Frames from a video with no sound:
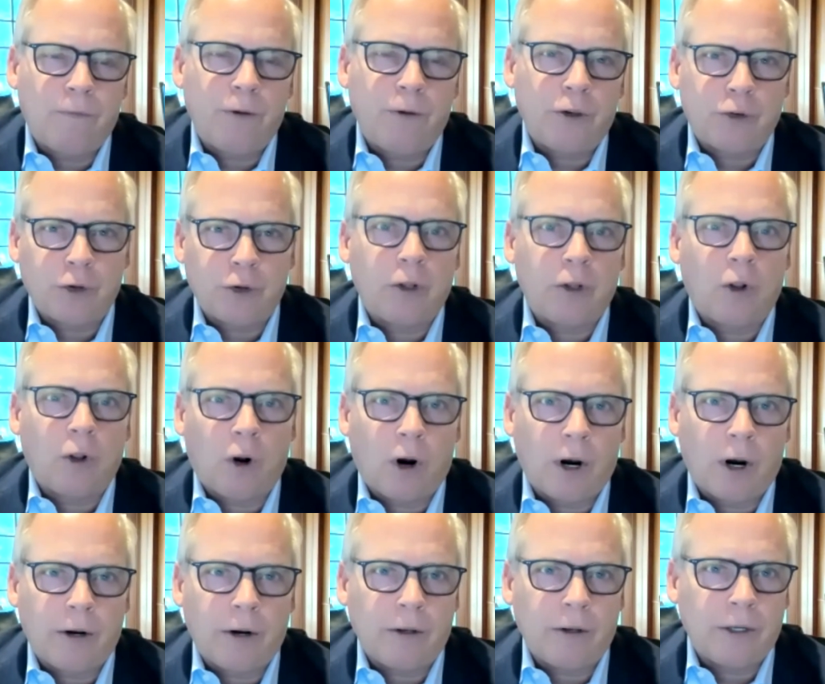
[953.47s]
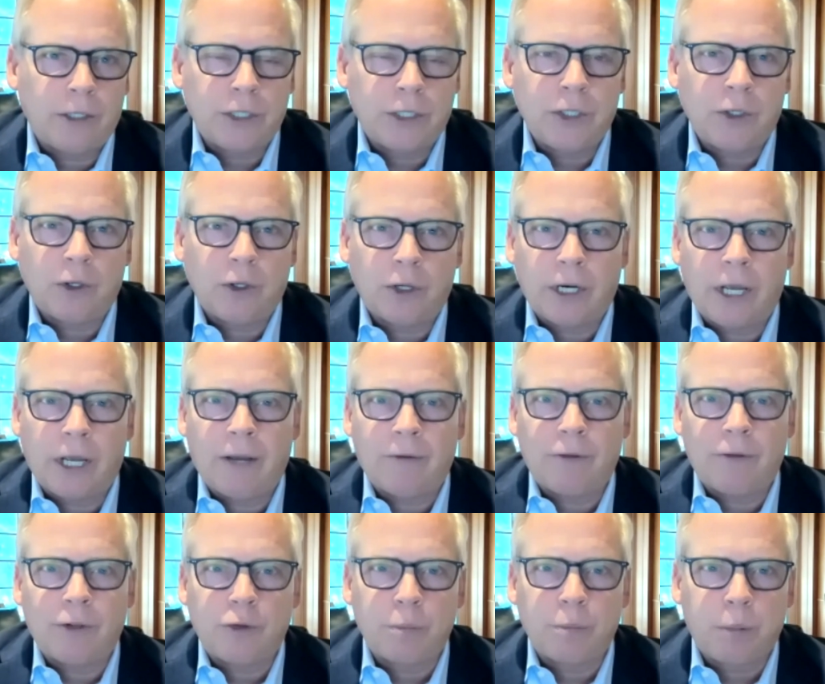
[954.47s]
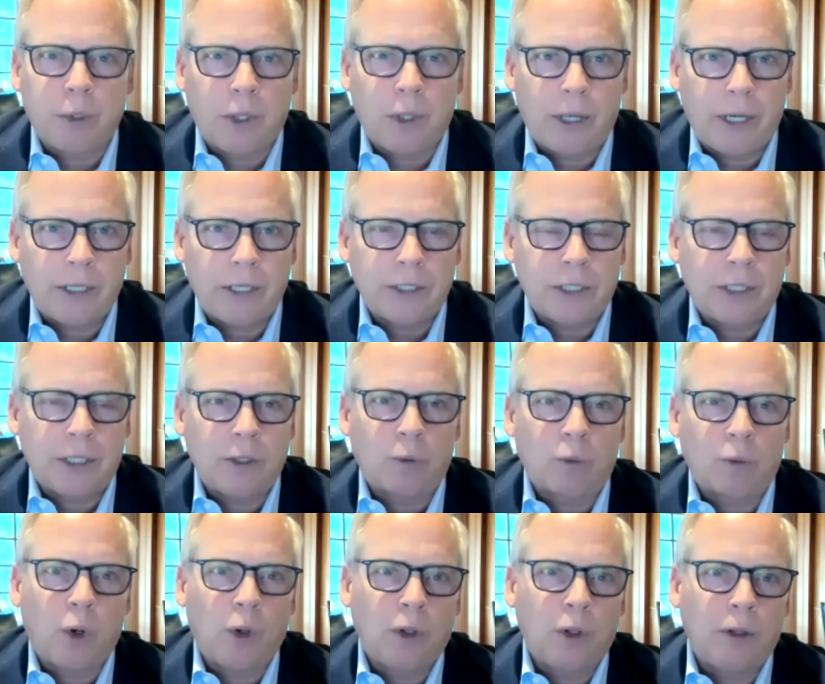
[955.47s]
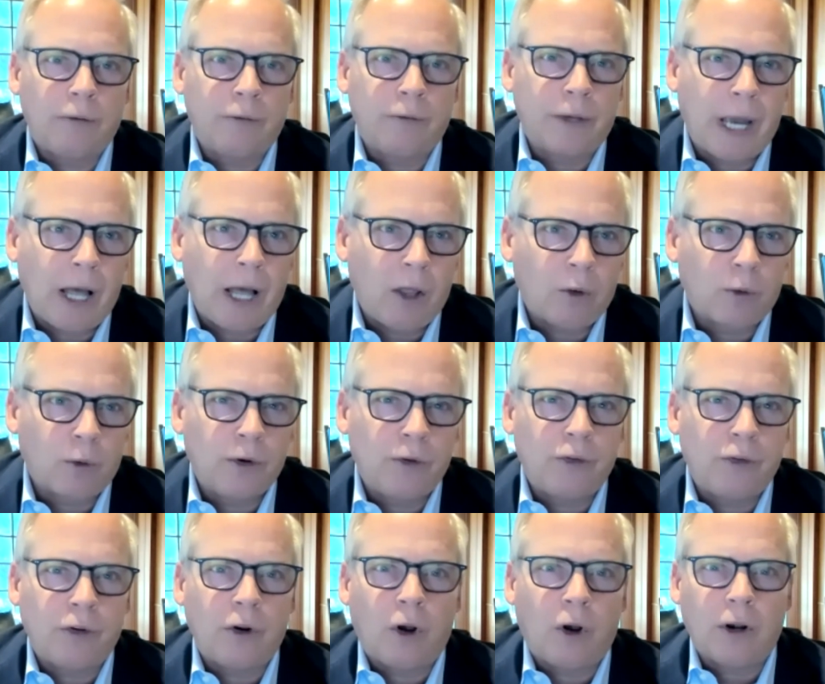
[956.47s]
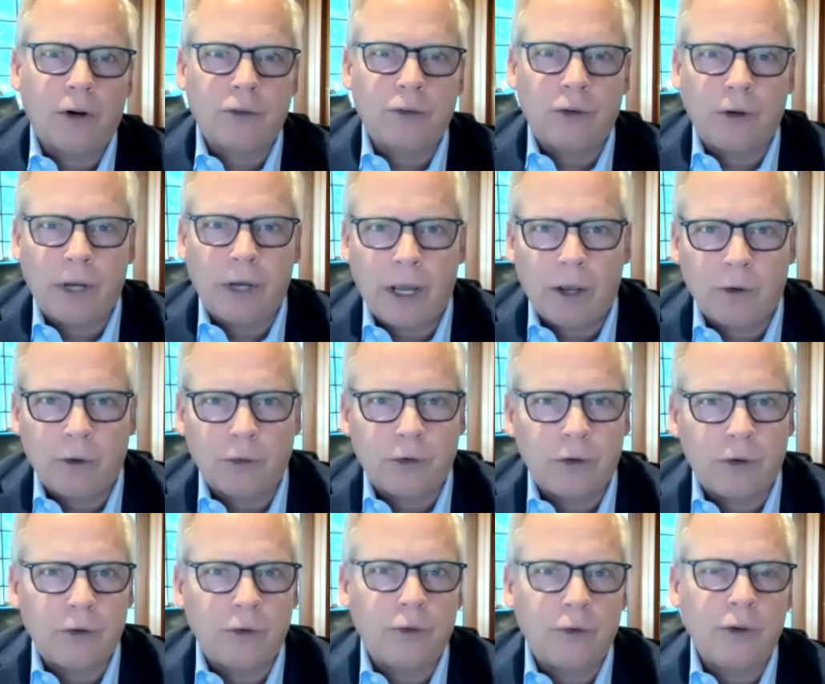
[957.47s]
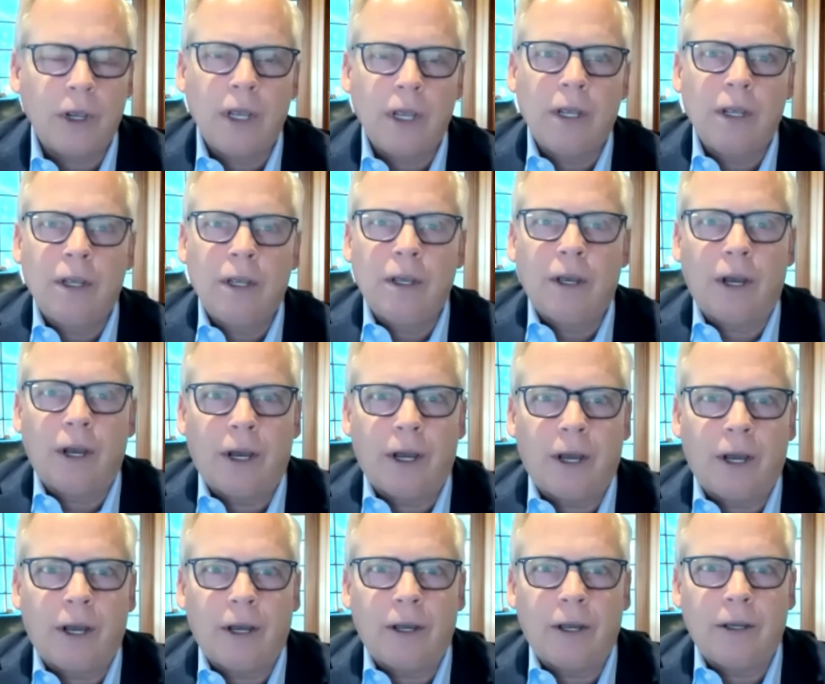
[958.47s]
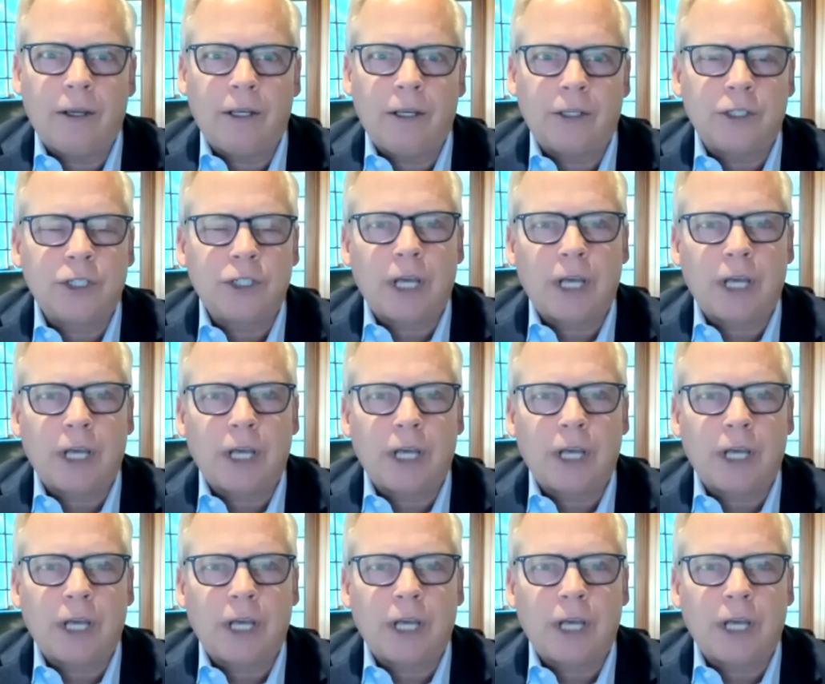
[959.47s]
physical art is still going to have its place, and the role of galleries and auction houses, et